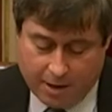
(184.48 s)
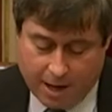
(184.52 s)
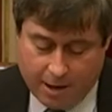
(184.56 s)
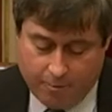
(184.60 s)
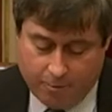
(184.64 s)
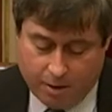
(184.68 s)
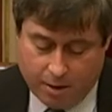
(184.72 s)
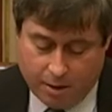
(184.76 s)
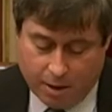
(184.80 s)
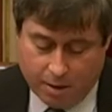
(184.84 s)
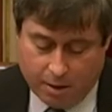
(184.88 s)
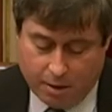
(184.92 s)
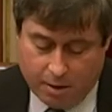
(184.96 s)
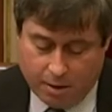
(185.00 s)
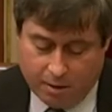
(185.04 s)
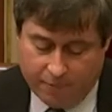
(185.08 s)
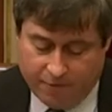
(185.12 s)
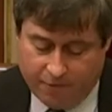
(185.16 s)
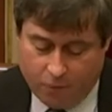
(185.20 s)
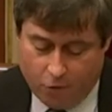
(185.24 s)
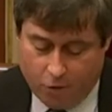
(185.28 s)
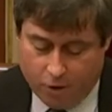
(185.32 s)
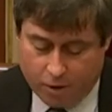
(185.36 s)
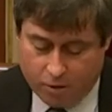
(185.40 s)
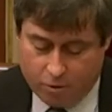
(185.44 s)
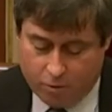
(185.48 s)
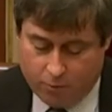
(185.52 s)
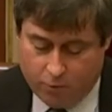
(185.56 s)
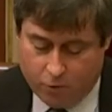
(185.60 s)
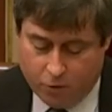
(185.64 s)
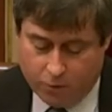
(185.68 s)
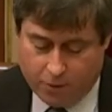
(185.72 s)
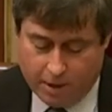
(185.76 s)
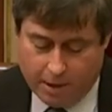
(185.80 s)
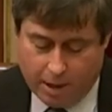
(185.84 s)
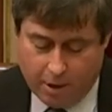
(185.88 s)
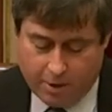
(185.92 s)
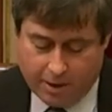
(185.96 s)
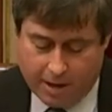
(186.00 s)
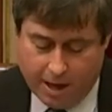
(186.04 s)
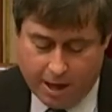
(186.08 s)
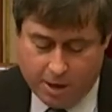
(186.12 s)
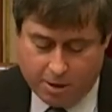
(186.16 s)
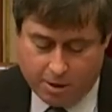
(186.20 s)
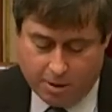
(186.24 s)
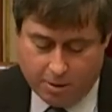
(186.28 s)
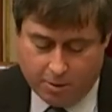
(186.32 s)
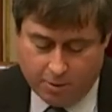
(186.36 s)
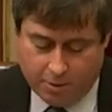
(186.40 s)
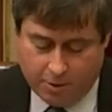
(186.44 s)
state where citizens are forced to report their
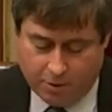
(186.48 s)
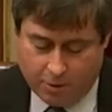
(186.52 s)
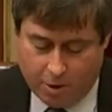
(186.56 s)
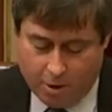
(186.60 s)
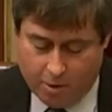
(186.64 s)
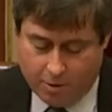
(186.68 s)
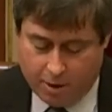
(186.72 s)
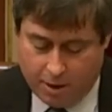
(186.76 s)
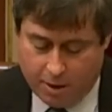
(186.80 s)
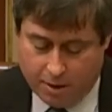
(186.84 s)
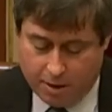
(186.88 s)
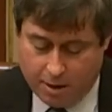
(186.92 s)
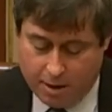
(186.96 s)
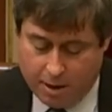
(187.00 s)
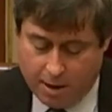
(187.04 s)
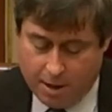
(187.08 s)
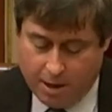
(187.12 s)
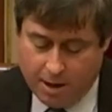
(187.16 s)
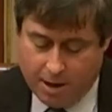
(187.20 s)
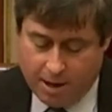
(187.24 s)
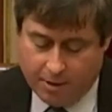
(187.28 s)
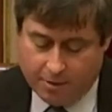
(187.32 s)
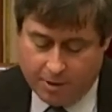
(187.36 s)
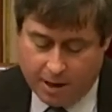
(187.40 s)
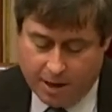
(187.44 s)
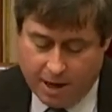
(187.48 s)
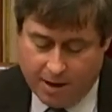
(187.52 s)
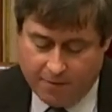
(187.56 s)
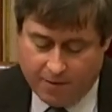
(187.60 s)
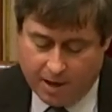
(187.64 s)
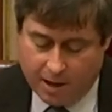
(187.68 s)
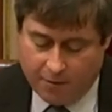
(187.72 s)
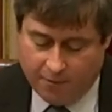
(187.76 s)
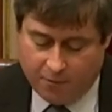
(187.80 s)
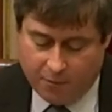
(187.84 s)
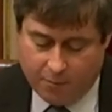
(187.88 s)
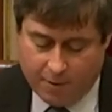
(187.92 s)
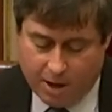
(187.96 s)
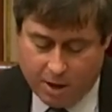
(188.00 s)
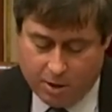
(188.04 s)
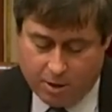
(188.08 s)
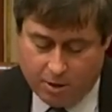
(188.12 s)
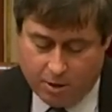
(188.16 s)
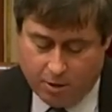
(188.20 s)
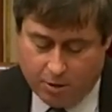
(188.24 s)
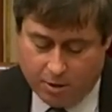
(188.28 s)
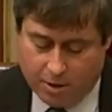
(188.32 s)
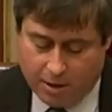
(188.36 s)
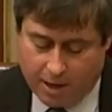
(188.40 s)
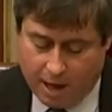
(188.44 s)
location to the authorities and then have that
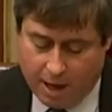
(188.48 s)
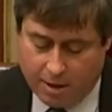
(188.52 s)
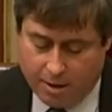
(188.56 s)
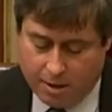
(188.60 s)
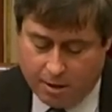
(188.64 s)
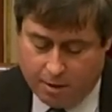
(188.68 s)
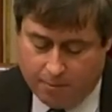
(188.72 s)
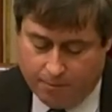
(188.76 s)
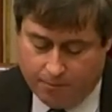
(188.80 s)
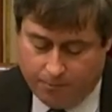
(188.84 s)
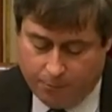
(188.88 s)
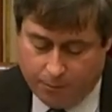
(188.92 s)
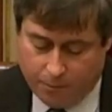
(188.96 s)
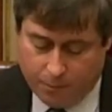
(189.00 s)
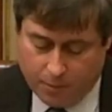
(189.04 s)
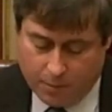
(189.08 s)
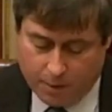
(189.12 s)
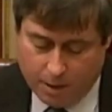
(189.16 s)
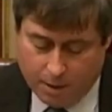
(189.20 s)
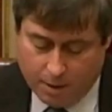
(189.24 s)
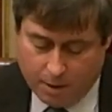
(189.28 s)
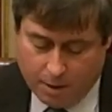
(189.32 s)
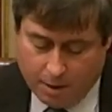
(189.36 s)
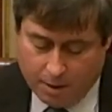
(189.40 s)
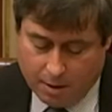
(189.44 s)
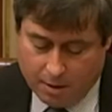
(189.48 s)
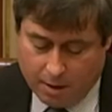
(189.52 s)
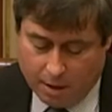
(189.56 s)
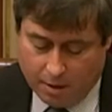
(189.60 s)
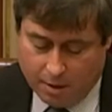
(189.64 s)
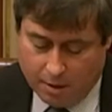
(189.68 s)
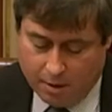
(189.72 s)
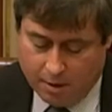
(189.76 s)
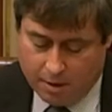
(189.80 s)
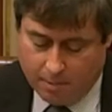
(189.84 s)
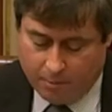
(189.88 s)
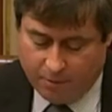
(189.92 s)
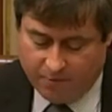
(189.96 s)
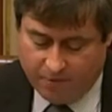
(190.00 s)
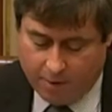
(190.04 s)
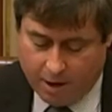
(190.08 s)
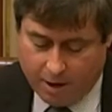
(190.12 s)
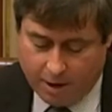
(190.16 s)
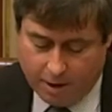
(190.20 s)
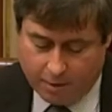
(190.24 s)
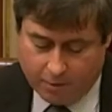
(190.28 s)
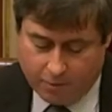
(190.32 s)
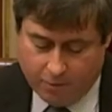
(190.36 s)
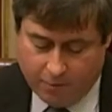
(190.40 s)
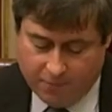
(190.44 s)
information used against them. Citizens are
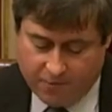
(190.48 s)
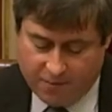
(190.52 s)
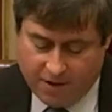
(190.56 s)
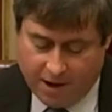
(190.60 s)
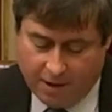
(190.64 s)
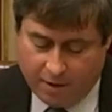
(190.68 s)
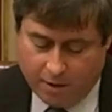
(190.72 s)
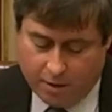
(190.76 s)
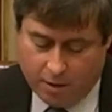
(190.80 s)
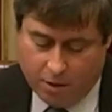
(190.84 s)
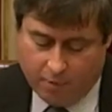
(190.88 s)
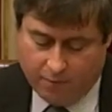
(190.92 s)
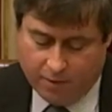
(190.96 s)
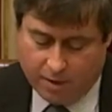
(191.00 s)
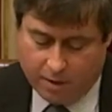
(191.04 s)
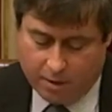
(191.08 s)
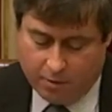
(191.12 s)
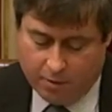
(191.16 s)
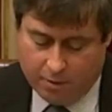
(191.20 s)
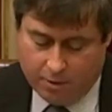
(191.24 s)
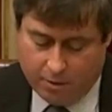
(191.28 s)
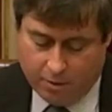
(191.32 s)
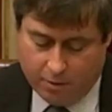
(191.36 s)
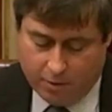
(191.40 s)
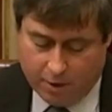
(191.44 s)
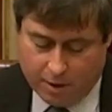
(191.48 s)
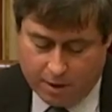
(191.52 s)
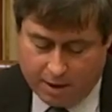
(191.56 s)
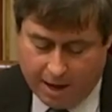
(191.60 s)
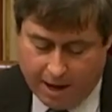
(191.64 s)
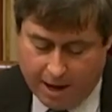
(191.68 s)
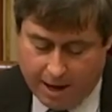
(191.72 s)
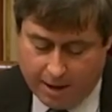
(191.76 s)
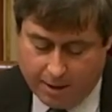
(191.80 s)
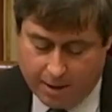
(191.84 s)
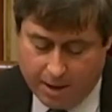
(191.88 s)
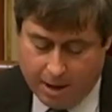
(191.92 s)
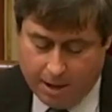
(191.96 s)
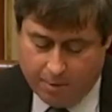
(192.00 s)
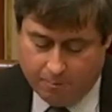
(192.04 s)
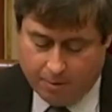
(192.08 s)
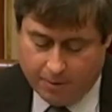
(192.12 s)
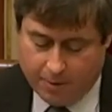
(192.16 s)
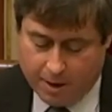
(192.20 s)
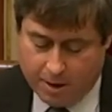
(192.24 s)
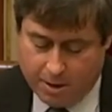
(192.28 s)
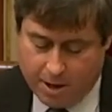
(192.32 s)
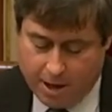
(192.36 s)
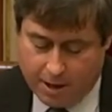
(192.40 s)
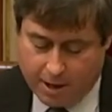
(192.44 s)
providing a good faith service to the state
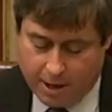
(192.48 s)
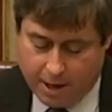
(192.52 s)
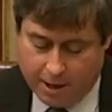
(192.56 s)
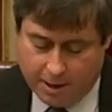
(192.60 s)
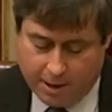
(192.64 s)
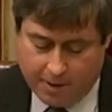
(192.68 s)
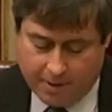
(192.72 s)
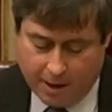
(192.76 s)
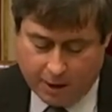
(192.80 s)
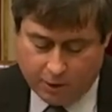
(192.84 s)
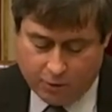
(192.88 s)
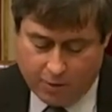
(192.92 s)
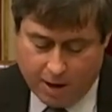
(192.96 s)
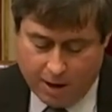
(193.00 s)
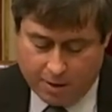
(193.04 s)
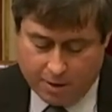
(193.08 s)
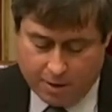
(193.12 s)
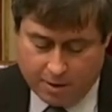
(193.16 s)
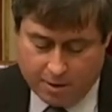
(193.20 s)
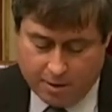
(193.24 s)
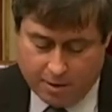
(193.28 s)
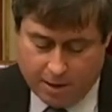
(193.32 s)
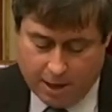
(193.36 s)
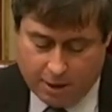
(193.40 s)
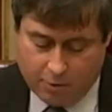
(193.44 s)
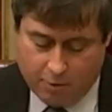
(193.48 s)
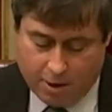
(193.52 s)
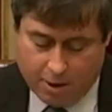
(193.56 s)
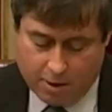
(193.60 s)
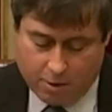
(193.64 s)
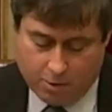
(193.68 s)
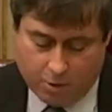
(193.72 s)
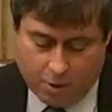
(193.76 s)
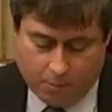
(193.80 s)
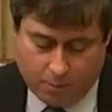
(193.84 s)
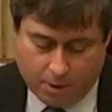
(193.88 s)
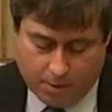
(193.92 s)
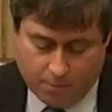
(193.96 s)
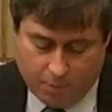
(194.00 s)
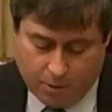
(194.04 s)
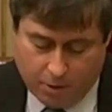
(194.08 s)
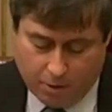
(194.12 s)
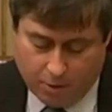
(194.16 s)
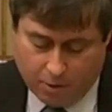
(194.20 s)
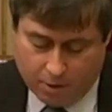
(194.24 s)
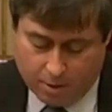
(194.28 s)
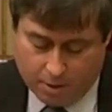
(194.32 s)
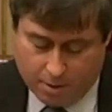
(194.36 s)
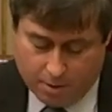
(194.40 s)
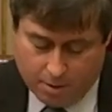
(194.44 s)
when they check in, and their trust should not be
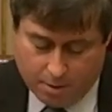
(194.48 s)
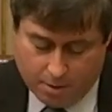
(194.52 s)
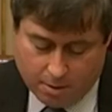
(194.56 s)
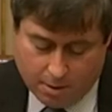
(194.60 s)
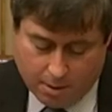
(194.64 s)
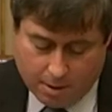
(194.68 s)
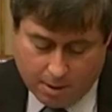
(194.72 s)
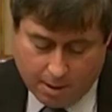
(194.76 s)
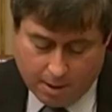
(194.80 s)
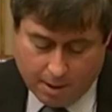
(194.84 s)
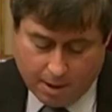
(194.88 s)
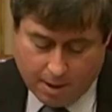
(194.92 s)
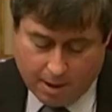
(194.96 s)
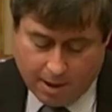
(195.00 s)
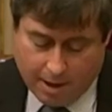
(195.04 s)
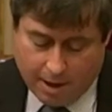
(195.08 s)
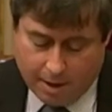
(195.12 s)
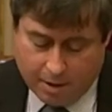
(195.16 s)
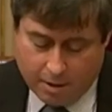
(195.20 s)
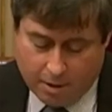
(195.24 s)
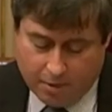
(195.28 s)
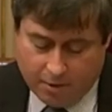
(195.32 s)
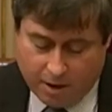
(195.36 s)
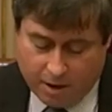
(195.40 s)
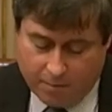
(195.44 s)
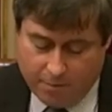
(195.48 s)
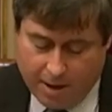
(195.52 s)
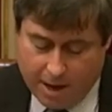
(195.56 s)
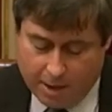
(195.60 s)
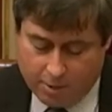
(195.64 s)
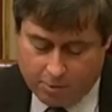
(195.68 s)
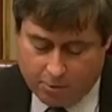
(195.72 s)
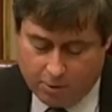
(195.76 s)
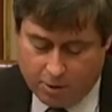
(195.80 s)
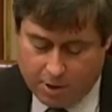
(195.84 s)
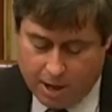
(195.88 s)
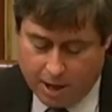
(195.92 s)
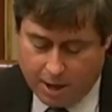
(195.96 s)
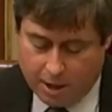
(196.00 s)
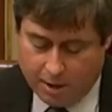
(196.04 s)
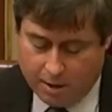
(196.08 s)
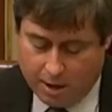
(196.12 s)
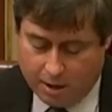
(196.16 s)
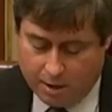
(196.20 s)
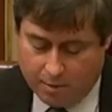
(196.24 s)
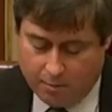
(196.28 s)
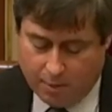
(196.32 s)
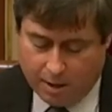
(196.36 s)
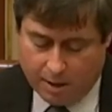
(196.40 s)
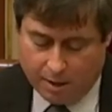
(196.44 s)
abused. As long as this mandatory check-in
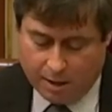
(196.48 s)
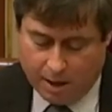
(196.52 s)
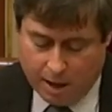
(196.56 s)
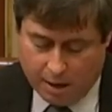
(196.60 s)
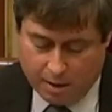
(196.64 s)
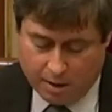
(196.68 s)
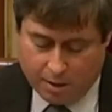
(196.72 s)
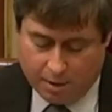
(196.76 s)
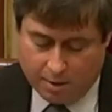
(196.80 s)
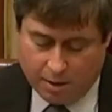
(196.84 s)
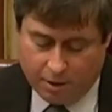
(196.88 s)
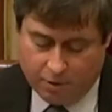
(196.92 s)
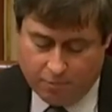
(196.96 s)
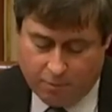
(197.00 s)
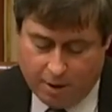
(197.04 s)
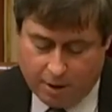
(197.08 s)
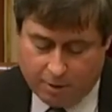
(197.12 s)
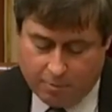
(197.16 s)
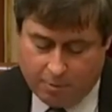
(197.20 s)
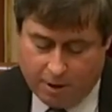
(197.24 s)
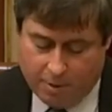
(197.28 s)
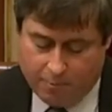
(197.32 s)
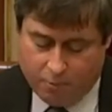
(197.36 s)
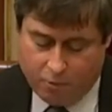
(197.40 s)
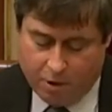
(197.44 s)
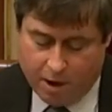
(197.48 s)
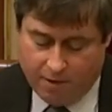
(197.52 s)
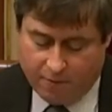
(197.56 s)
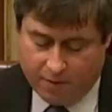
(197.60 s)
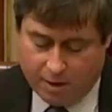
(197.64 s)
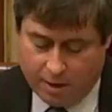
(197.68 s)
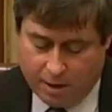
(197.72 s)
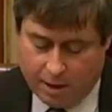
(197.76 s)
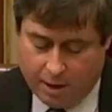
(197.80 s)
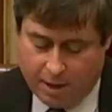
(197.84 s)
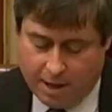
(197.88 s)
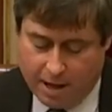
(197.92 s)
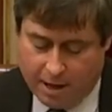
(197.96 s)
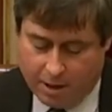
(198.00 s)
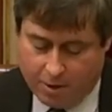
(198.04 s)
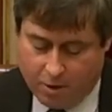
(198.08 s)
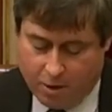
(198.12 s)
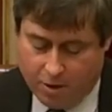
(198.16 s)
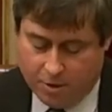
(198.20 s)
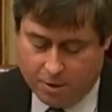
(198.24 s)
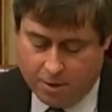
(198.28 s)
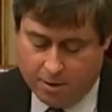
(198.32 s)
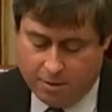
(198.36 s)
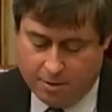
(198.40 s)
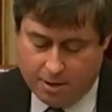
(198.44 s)
system exists, it's a threat to our privacy and a
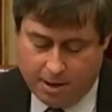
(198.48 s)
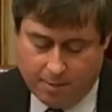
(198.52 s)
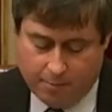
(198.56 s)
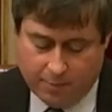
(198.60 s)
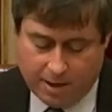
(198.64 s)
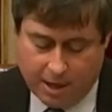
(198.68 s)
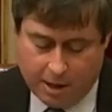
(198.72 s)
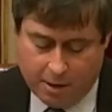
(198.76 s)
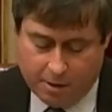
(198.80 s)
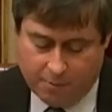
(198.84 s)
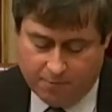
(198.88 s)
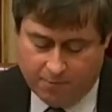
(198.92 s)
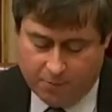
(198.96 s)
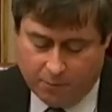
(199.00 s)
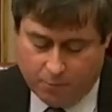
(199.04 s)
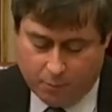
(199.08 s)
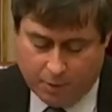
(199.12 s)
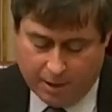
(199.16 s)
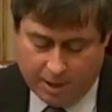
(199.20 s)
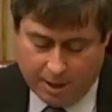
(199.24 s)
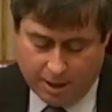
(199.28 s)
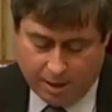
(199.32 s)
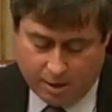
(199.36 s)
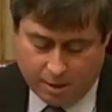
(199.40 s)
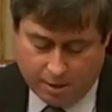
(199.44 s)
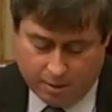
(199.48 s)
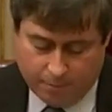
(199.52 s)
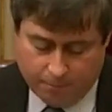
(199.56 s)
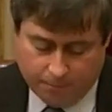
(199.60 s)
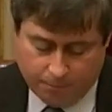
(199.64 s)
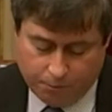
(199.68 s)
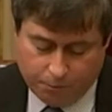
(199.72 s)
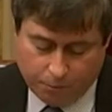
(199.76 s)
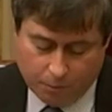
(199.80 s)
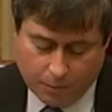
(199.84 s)
constant temptation for police.